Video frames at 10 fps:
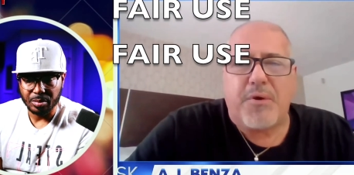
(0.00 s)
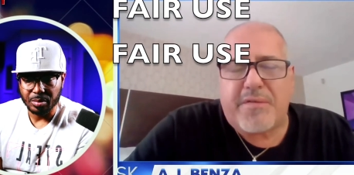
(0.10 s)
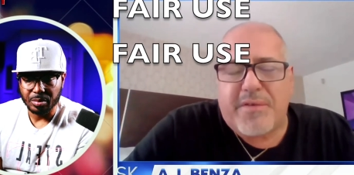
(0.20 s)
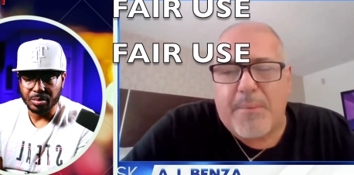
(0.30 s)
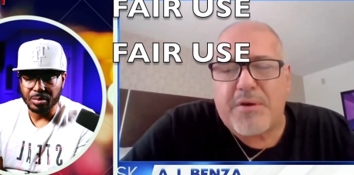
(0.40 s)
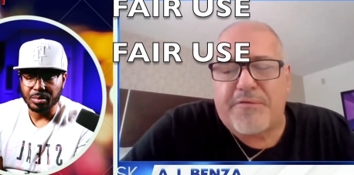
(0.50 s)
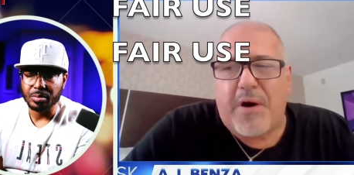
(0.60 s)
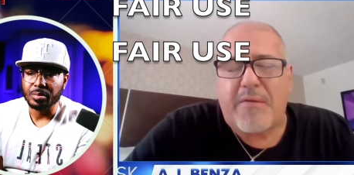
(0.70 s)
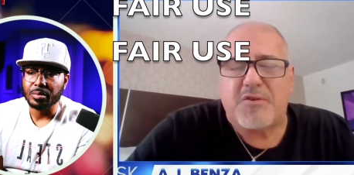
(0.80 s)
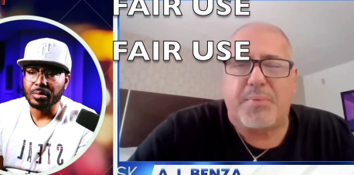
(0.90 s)
Speaker 1: And then when you
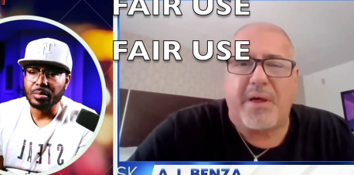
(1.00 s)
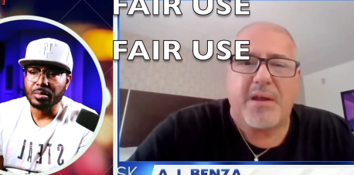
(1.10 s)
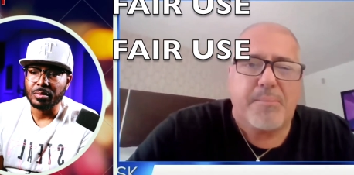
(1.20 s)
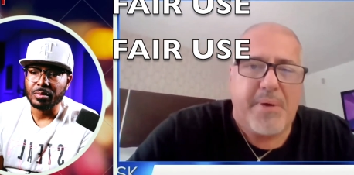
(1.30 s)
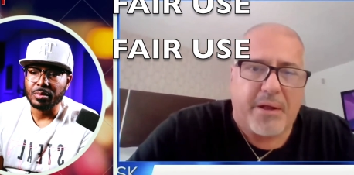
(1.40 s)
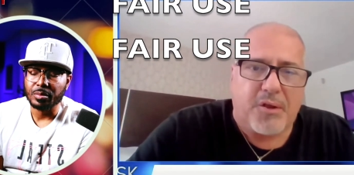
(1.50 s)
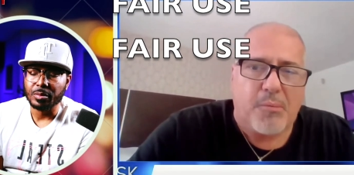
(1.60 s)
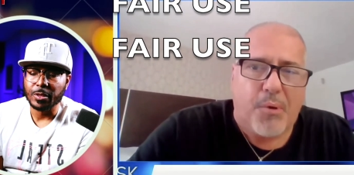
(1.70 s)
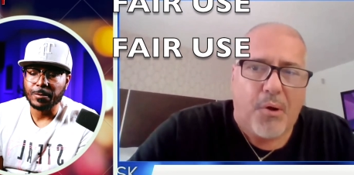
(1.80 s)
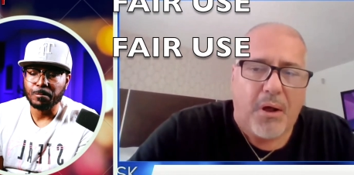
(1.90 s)
tell me your father's
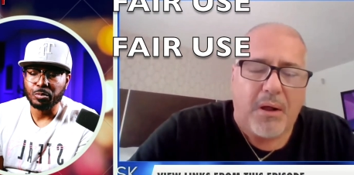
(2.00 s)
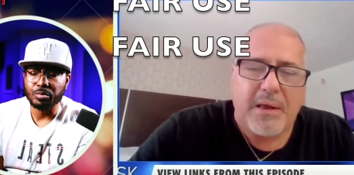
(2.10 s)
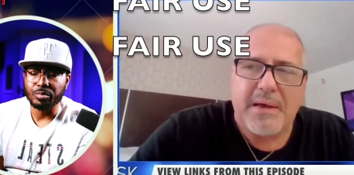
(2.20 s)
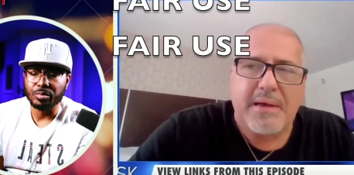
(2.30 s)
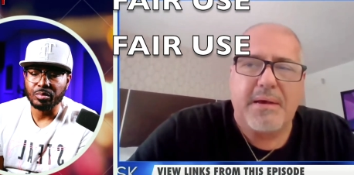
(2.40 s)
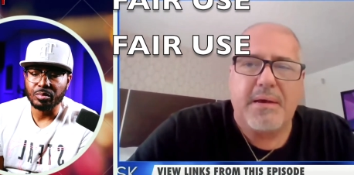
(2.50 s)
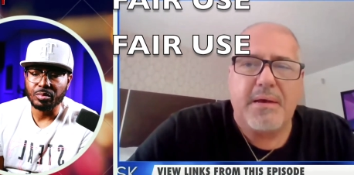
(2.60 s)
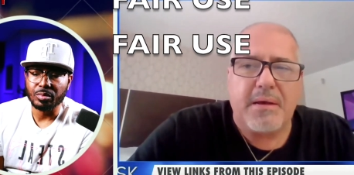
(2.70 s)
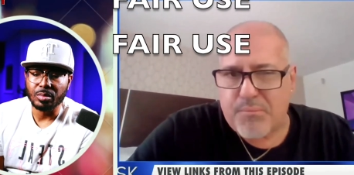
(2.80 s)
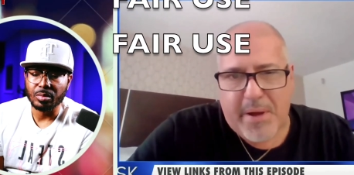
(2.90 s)
playing
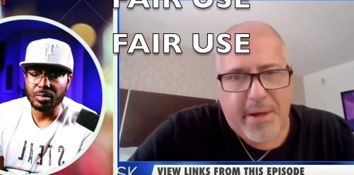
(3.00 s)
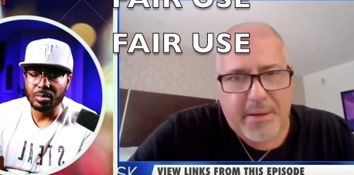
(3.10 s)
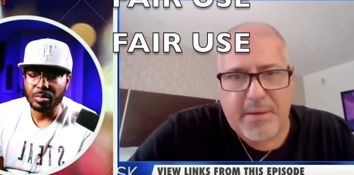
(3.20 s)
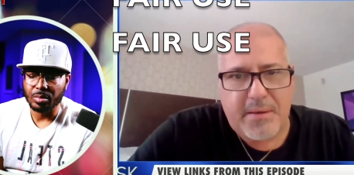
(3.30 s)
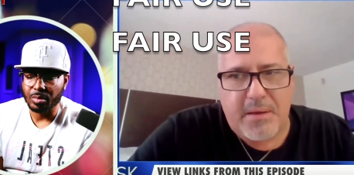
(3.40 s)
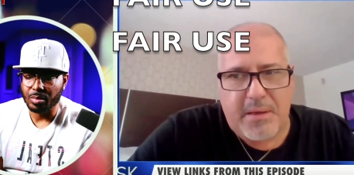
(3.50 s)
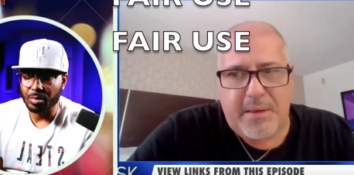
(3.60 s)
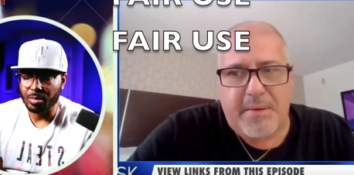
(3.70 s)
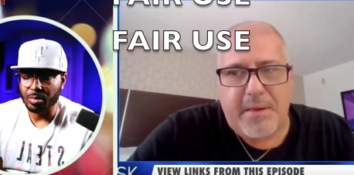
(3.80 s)
pickleball give me a break.